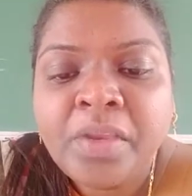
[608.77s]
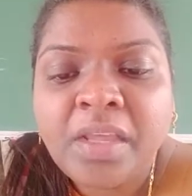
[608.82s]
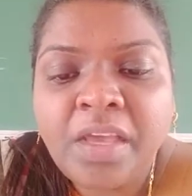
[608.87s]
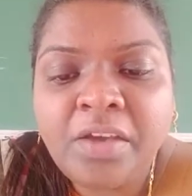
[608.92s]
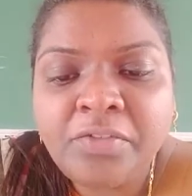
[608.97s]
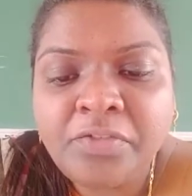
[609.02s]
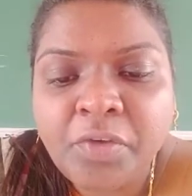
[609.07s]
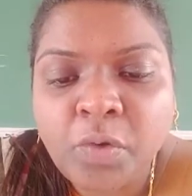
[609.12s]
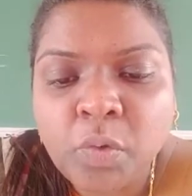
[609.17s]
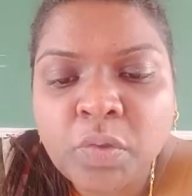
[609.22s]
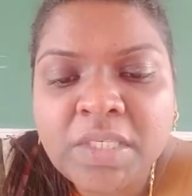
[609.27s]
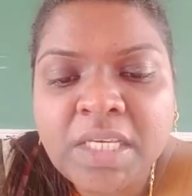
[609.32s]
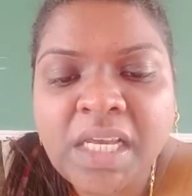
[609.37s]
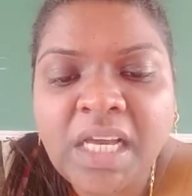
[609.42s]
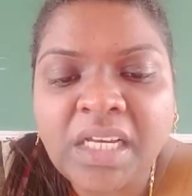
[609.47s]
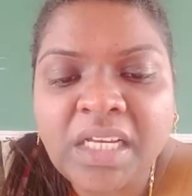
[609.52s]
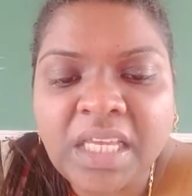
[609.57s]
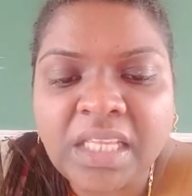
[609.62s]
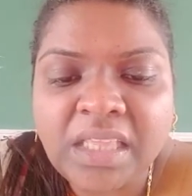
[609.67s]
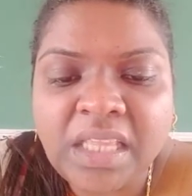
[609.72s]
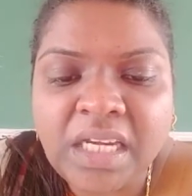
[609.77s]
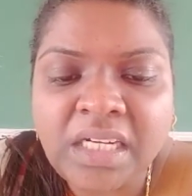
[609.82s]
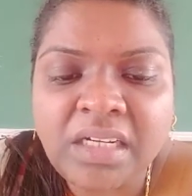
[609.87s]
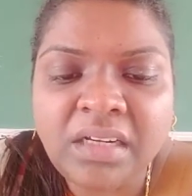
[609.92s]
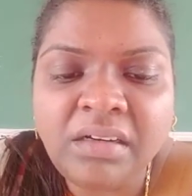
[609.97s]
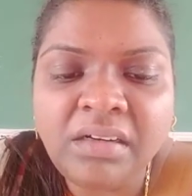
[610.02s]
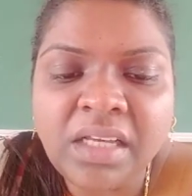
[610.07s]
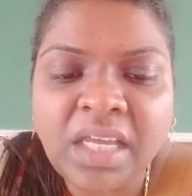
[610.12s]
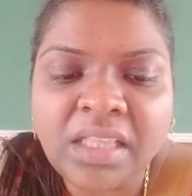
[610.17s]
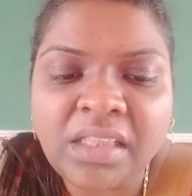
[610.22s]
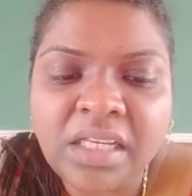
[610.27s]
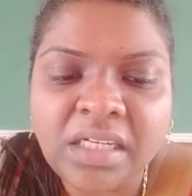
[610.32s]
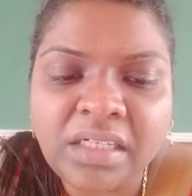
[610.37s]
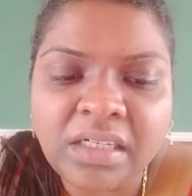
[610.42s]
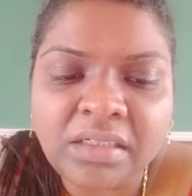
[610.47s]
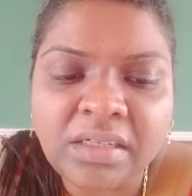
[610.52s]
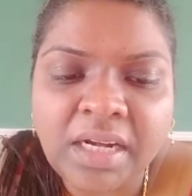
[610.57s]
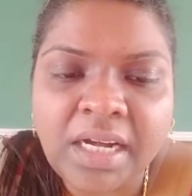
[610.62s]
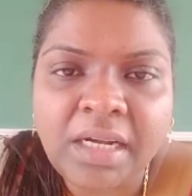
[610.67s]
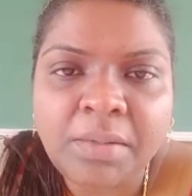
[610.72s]
If using a
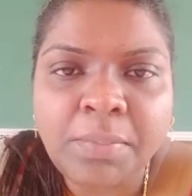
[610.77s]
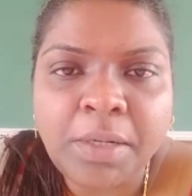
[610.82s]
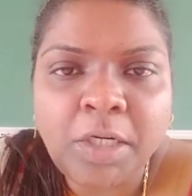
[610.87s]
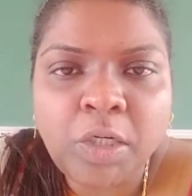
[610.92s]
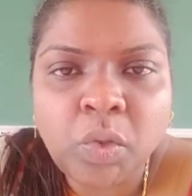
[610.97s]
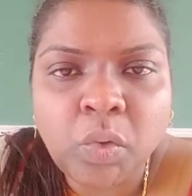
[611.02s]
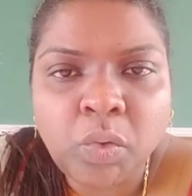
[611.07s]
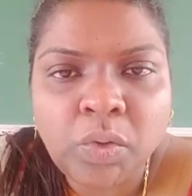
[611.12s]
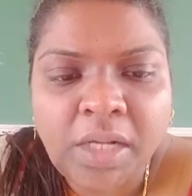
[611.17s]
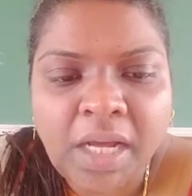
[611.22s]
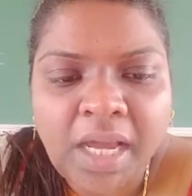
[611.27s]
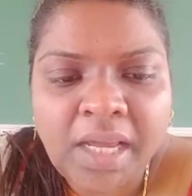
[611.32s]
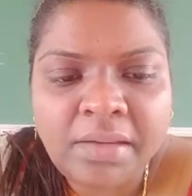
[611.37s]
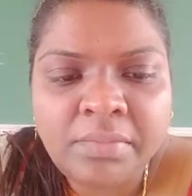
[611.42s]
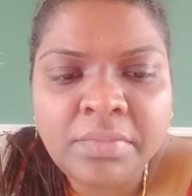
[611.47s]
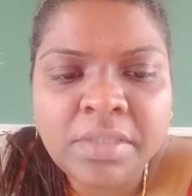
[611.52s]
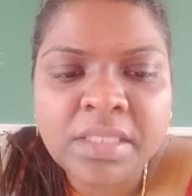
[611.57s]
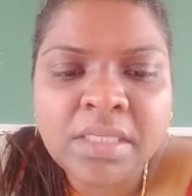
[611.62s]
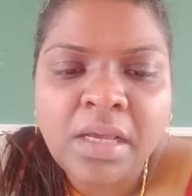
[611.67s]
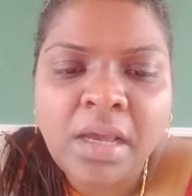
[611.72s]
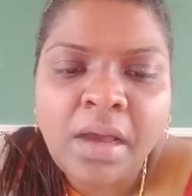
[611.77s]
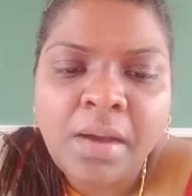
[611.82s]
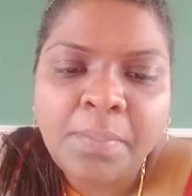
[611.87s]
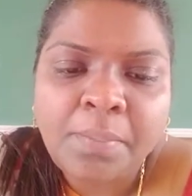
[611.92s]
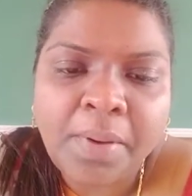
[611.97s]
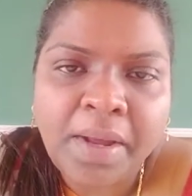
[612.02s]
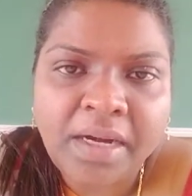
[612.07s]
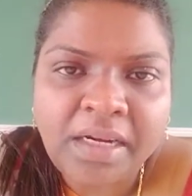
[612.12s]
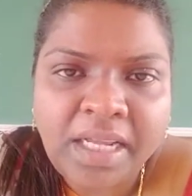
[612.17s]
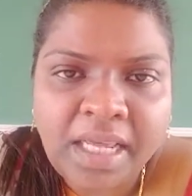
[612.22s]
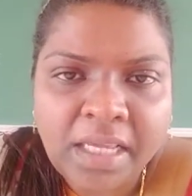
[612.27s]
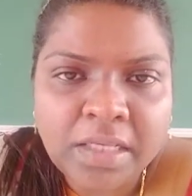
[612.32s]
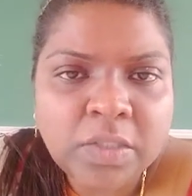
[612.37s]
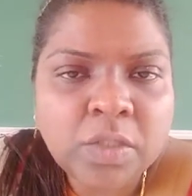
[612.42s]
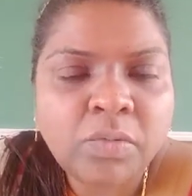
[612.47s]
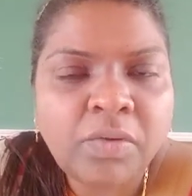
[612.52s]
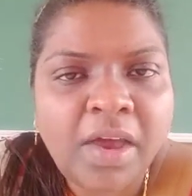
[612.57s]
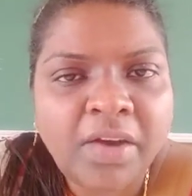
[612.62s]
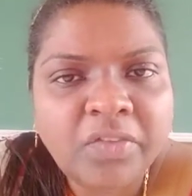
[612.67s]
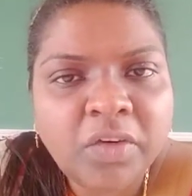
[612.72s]
catheter treatment 2 times per day,
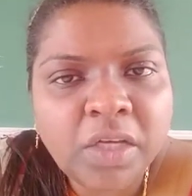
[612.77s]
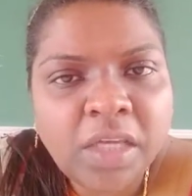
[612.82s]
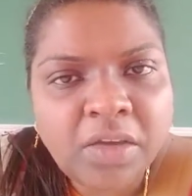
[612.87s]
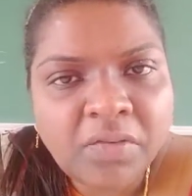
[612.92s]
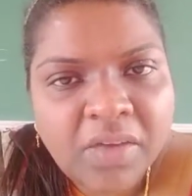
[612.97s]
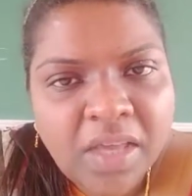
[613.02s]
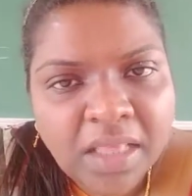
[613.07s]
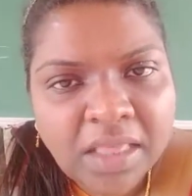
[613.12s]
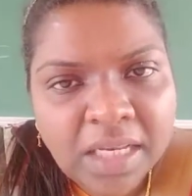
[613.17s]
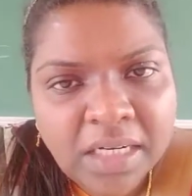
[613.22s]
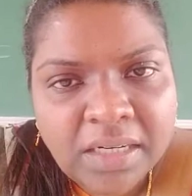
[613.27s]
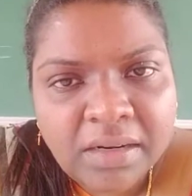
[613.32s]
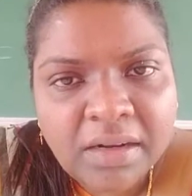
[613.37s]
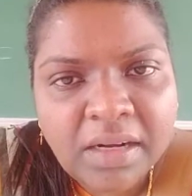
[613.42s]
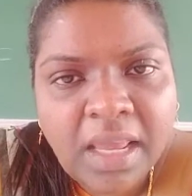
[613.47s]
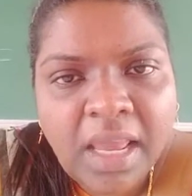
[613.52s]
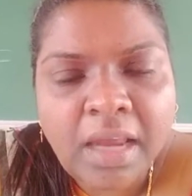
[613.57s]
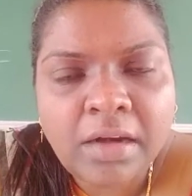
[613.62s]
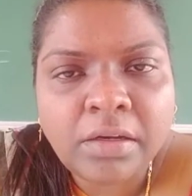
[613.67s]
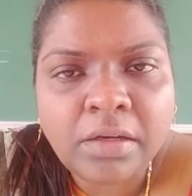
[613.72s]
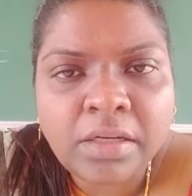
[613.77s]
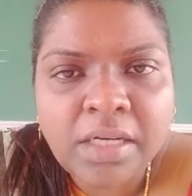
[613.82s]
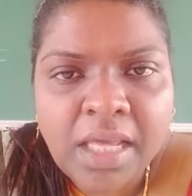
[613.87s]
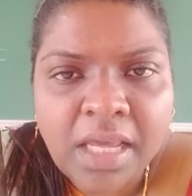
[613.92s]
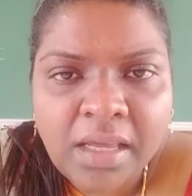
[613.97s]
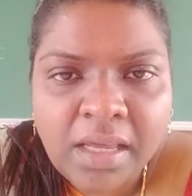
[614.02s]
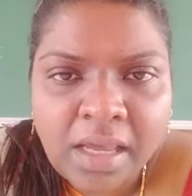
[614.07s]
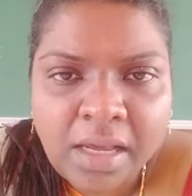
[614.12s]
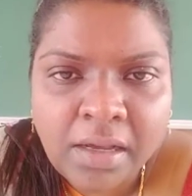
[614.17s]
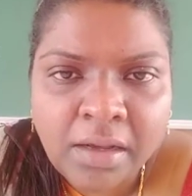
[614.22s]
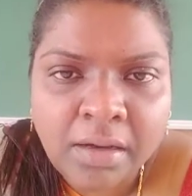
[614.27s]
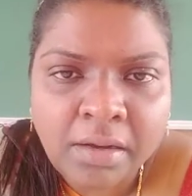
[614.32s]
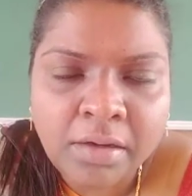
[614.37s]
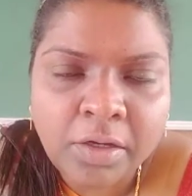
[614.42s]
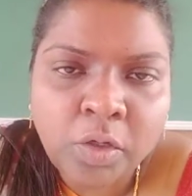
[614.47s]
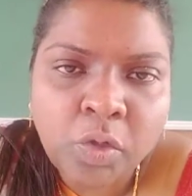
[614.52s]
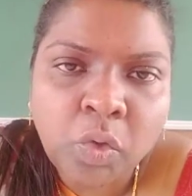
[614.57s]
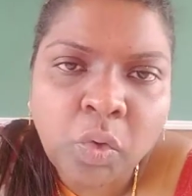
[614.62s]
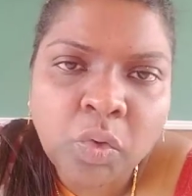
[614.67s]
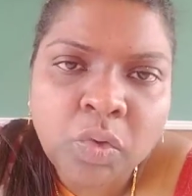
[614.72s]
so we have to give catheter care, taking
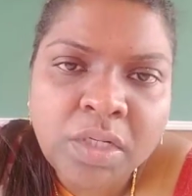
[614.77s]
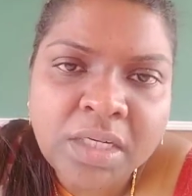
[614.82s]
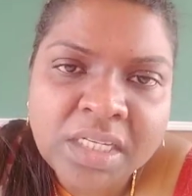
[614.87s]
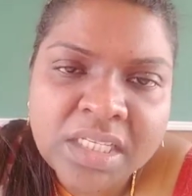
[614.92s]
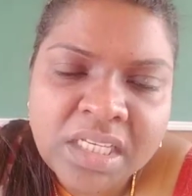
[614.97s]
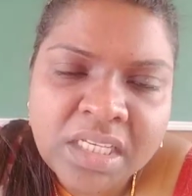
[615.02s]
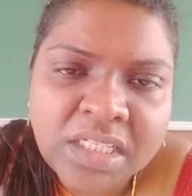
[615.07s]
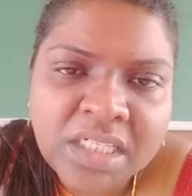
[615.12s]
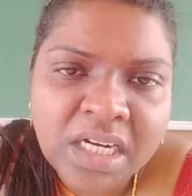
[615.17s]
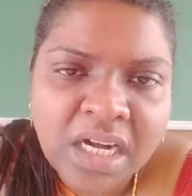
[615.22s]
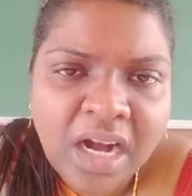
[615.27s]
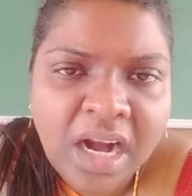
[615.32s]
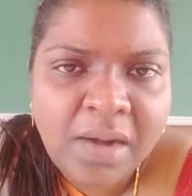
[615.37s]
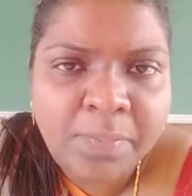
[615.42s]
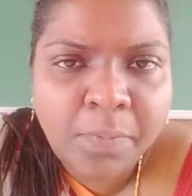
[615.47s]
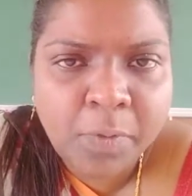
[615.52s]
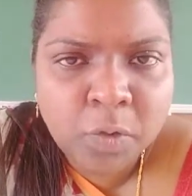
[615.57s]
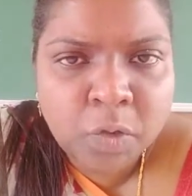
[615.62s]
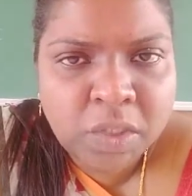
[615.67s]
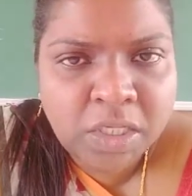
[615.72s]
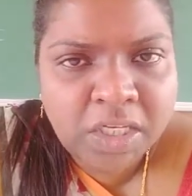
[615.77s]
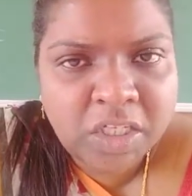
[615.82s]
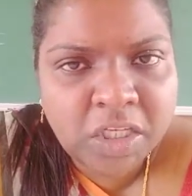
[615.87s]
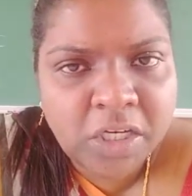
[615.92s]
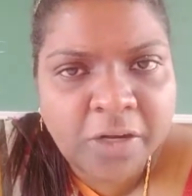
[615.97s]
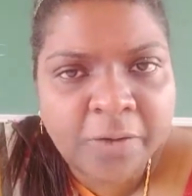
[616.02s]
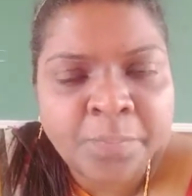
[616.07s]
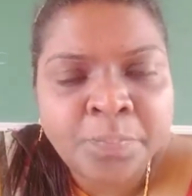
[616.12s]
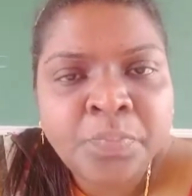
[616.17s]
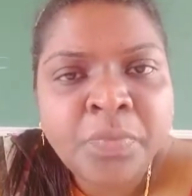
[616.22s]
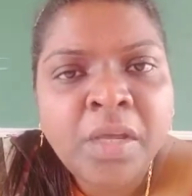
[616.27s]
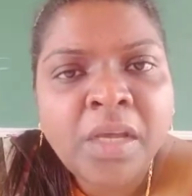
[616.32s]
it is a sterile procedure.